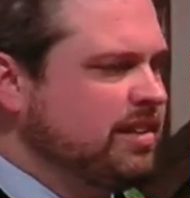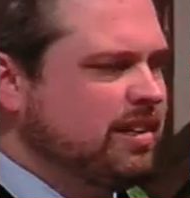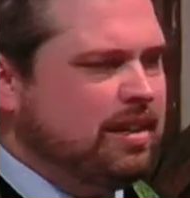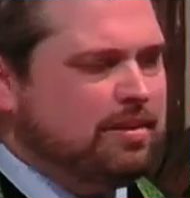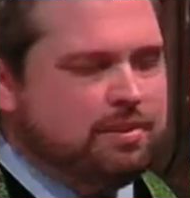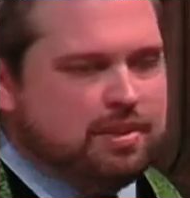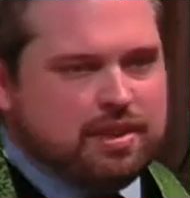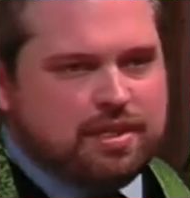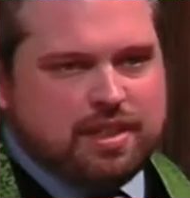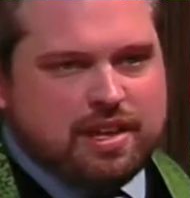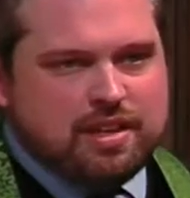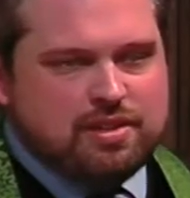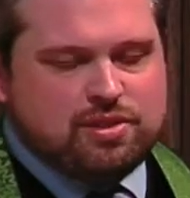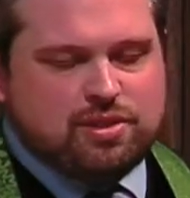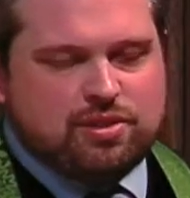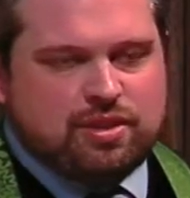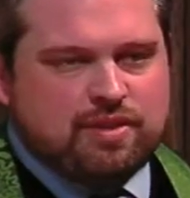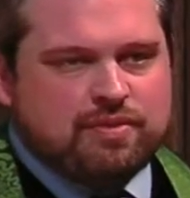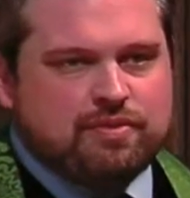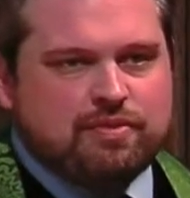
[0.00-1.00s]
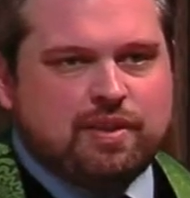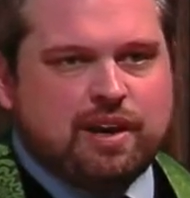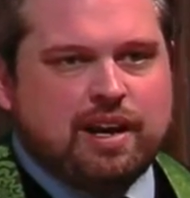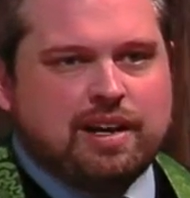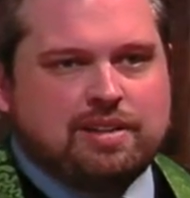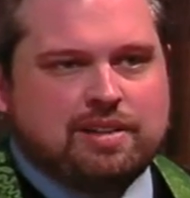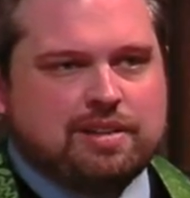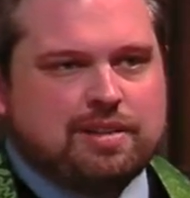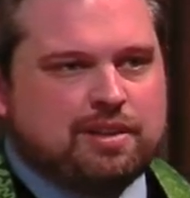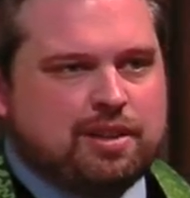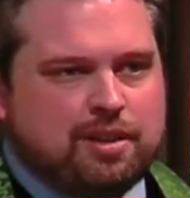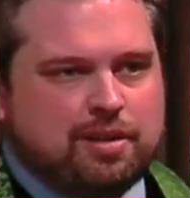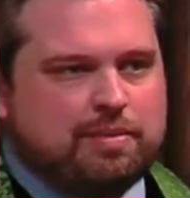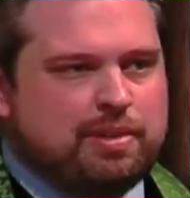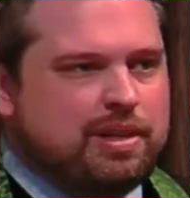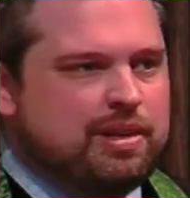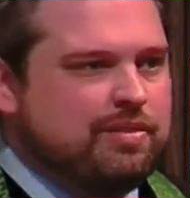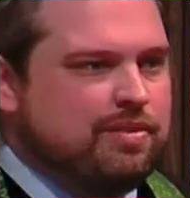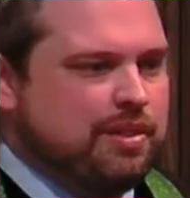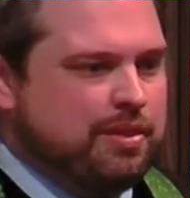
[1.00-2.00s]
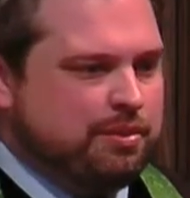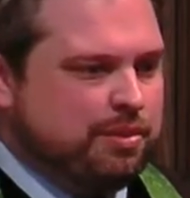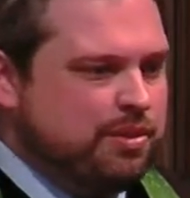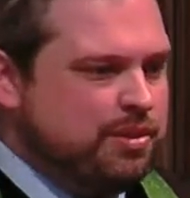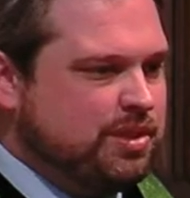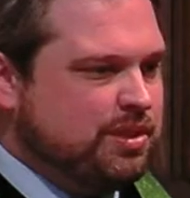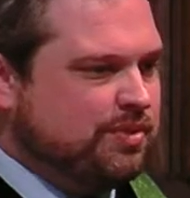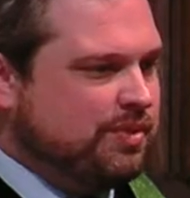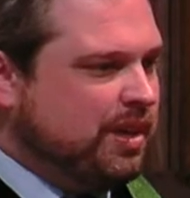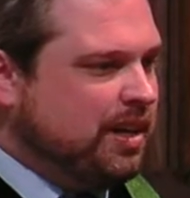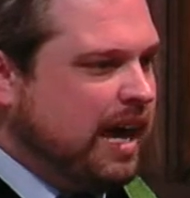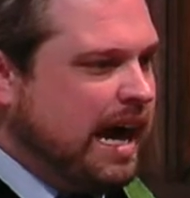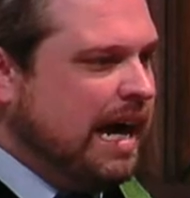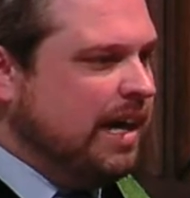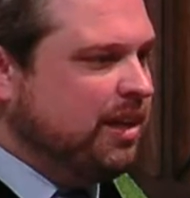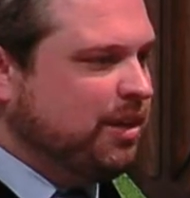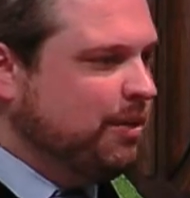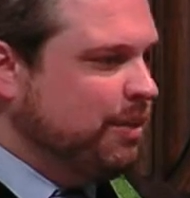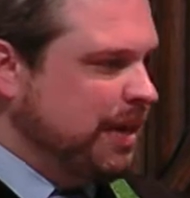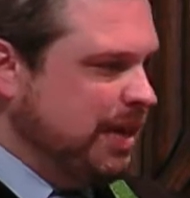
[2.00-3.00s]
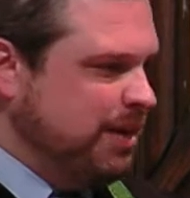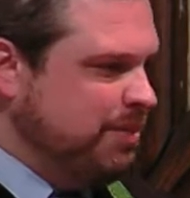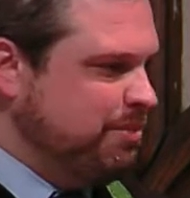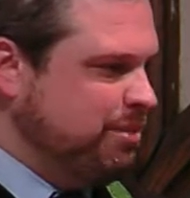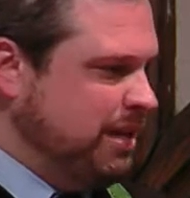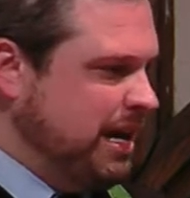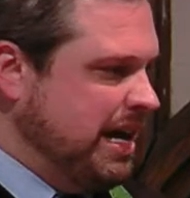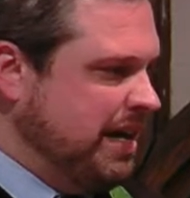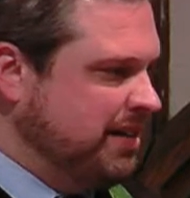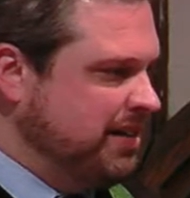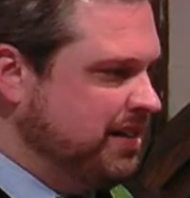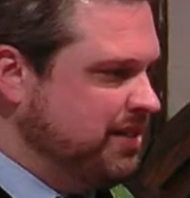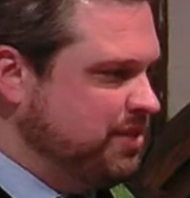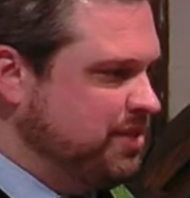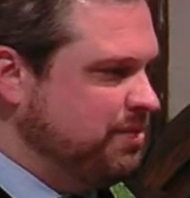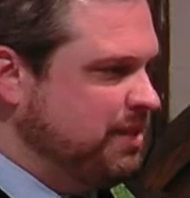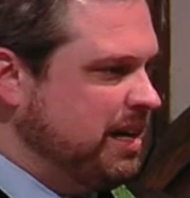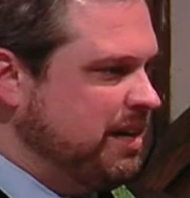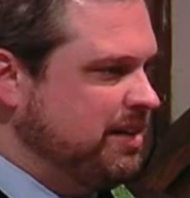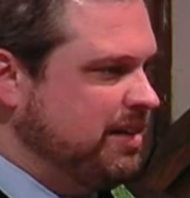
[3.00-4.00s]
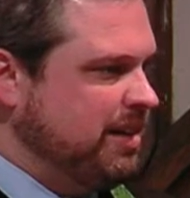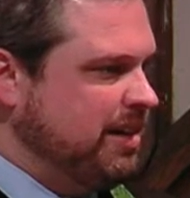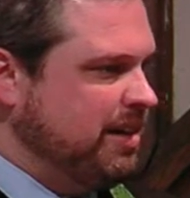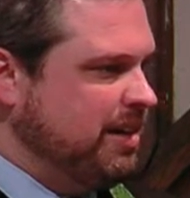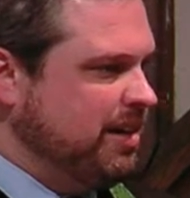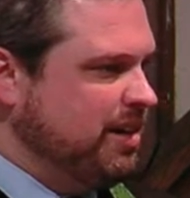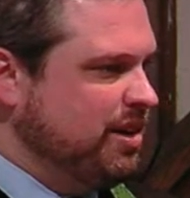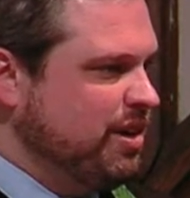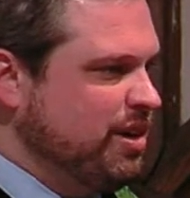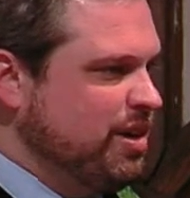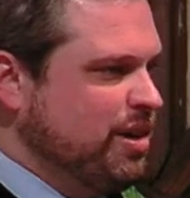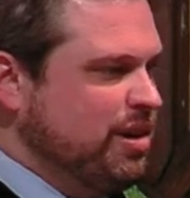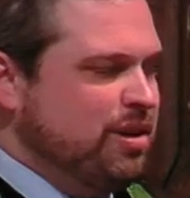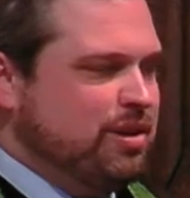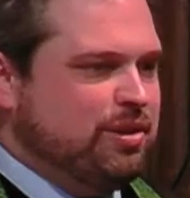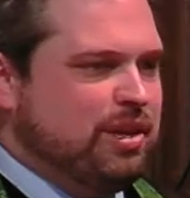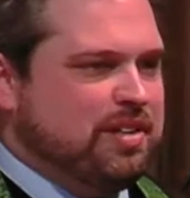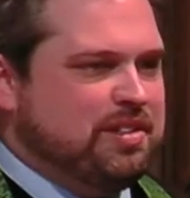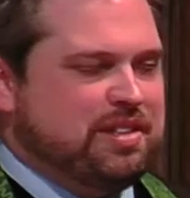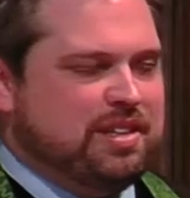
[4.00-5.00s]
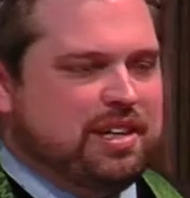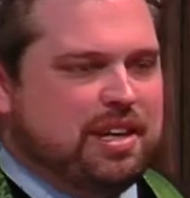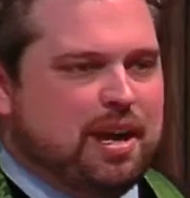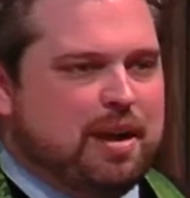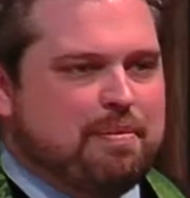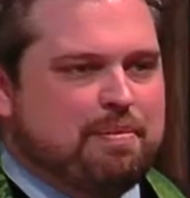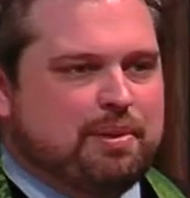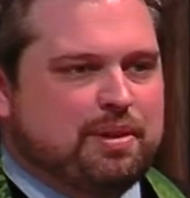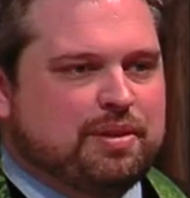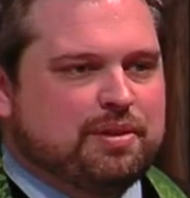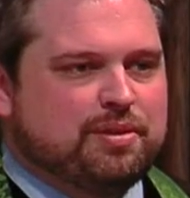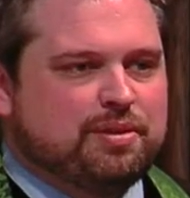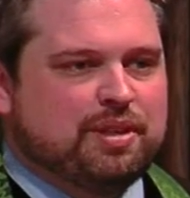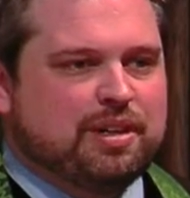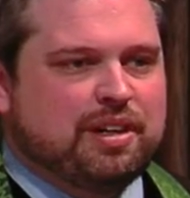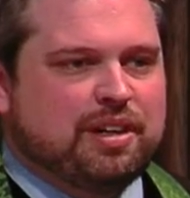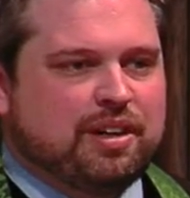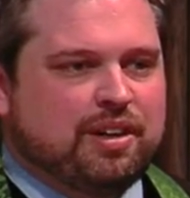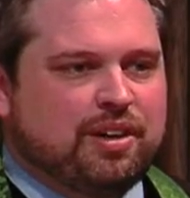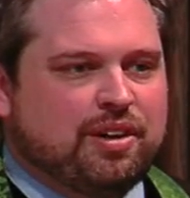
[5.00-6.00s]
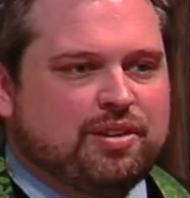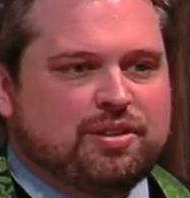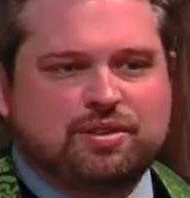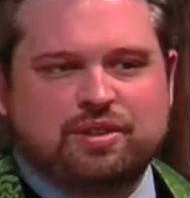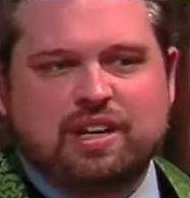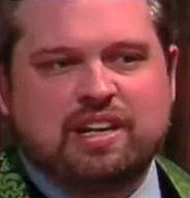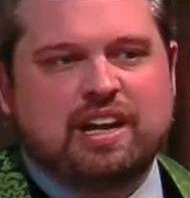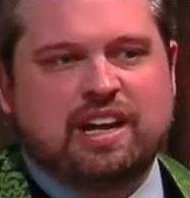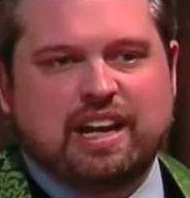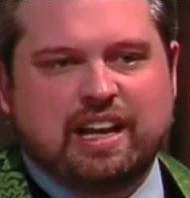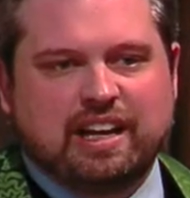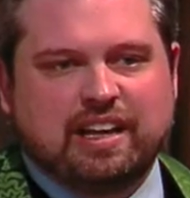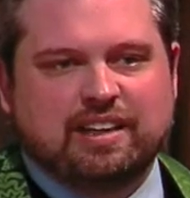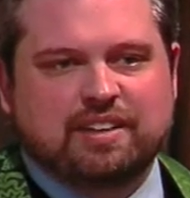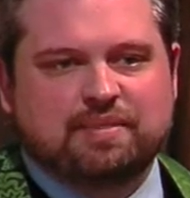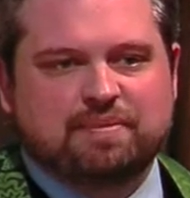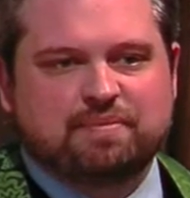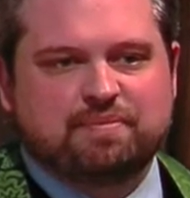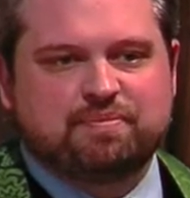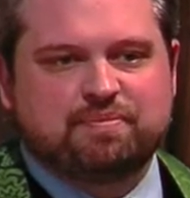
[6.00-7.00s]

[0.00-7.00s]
And with these, you can find a little bit of the roots of our Halloween practice right there dressing up and trick or treating.